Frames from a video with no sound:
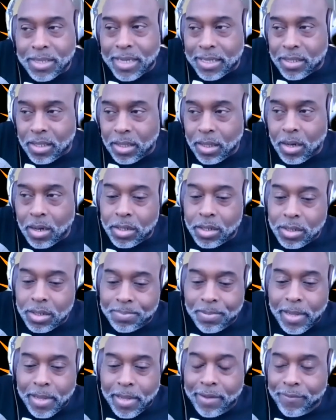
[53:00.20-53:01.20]
has got the
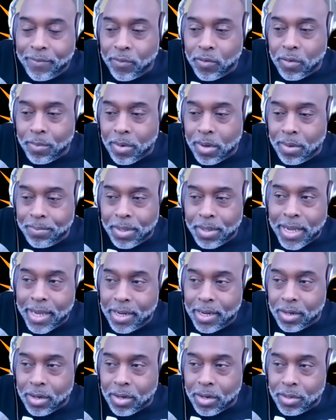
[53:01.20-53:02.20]
largest platform on
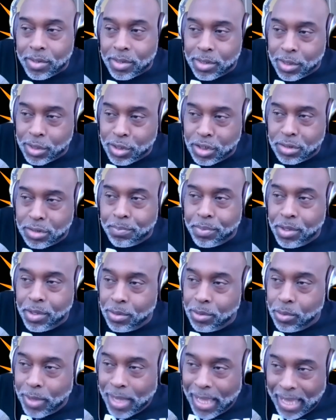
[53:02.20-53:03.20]
planet Earth to
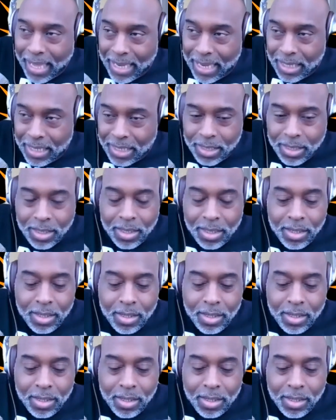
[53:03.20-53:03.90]
spew hate.